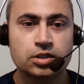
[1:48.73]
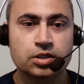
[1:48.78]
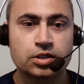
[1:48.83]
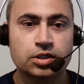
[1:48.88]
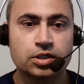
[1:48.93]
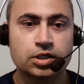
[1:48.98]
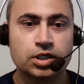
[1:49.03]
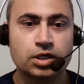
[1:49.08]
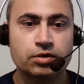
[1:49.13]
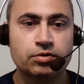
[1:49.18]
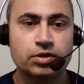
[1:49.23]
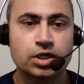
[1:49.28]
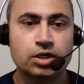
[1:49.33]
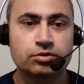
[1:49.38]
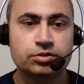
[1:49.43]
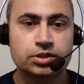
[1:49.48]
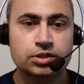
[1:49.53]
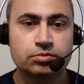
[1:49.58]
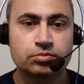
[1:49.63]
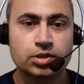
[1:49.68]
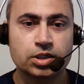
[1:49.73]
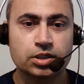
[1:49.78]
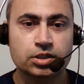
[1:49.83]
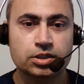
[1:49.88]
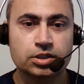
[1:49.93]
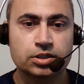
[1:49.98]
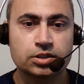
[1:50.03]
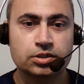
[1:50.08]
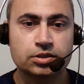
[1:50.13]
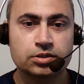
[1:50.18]
In our housing
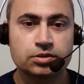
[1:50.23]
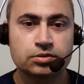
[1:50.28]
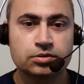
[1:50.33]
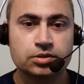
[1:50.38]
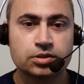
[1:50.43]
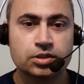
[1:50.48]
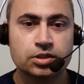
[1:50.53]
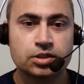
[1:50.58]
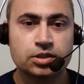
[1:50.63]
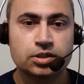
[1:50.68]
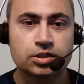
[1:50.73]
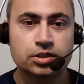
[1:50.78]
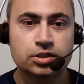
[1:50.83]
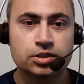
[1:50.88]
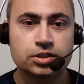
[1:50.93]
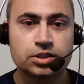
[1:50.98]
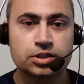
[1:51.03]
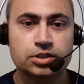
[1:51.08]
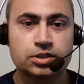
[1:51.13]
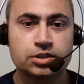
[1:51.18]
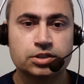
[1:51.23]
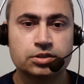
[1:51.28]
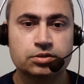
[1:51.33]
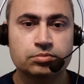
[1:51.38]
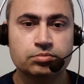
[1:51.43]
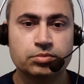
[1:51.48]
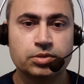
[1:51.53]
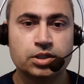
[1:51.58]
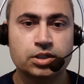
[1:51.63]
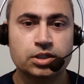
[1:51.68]
market, rich
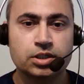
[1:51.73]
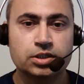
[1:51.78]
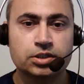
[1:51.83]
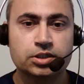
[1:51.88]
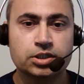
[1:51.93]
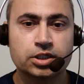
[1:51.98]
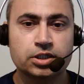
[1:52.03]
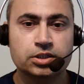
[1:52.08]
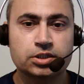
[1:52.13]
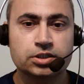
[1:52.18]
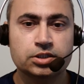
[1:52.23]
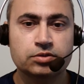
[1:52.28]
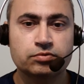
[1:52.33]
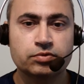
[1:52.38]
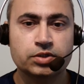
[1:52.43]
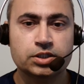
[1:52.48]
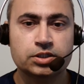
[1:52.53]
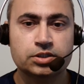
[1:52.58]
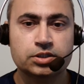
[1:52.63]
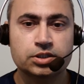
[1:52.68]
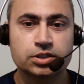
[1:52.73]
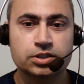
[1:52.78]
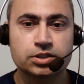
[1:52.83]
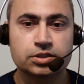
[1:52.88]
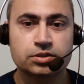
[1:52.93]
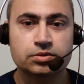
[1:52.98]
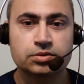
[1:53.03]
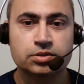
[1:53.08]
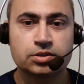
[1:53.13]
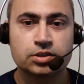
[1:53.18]
mainland Chinese
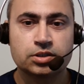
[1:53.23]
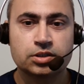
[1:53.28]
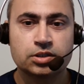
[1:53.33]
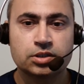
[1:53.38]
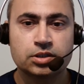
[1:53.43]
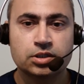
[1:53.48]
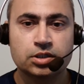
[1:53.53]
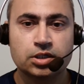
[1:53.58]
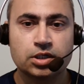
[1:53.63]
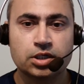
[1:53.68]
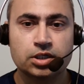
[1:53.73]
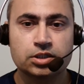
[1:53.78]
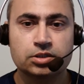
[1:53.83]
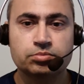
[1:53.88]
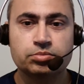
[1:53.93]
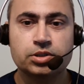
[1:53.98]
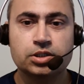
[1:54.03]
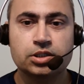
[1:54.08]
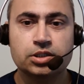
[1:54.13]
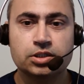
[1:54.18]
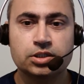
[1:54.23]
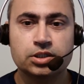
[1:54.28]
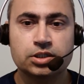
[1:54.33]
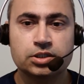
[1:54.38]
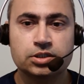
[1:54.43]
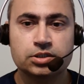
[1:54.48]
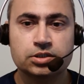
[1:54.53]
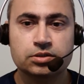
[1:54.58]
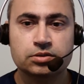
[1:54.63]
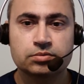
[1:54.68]
investors are the
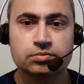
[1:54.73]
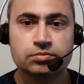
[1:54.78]
billionaires.